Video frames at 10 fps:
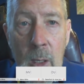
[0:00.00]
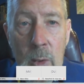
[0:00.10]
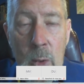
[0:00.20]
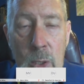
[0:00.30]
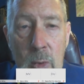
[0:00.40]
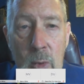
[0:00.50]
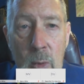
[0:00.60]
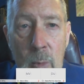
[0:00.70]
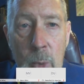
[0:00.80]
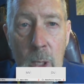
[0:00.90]
using
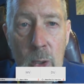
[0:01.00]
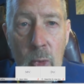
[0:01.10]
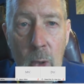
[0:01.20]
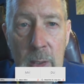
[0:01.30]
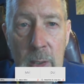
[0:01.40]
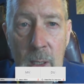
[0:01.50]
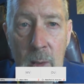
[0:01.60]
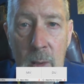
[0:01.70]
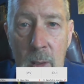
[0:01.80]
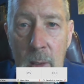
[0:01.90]
Project
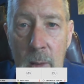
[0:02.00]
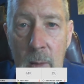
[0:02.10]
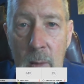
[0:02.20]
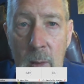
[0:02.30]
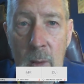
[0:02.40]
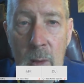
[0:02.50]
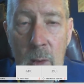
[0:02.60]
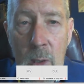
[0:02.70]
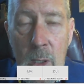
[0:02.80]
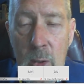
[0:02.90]
Drawdown
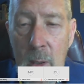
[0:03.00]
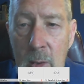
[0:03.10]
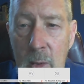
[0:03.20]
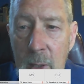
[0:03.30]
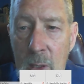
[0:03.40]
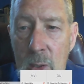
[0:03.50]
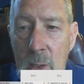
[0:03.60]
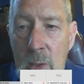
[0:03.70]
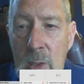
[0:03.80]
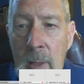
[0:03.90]

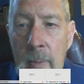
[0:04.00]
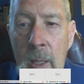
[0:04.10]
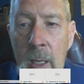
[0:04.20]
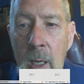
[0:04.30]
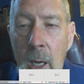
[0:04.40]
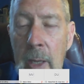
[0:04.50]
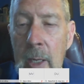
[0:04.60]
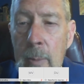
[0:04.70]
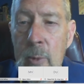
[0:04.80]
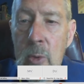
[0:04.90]
interventions
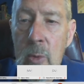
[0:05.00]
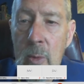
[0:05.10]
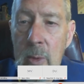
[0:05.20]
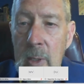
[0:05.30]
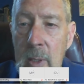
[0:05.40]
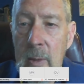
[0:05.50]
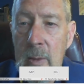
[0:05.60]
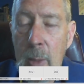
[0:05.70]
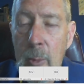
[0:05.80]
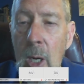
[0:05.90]
on up to the
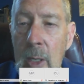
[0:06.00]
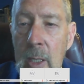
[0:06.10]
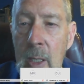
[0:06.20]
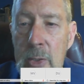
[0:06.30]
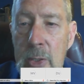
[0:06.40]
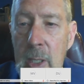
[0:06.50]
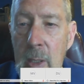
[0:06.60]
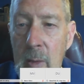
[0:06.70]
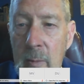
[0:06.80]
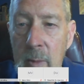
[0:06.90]
subcontinental
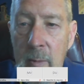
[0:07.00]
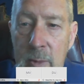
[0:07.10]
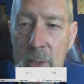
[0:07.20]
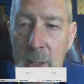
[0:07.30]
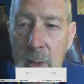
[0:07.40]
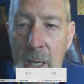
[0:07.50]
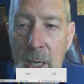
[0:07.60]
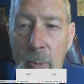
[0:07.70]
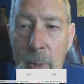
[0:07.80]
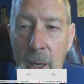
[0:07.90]
scale of 10 to the
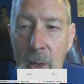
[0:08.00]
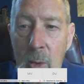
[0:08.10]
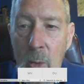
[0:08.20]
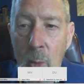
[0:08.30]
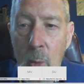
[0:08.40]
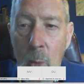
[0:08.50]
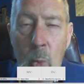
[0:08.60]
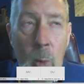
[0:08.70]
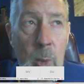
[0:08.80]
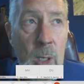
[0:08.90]
8th power, or what we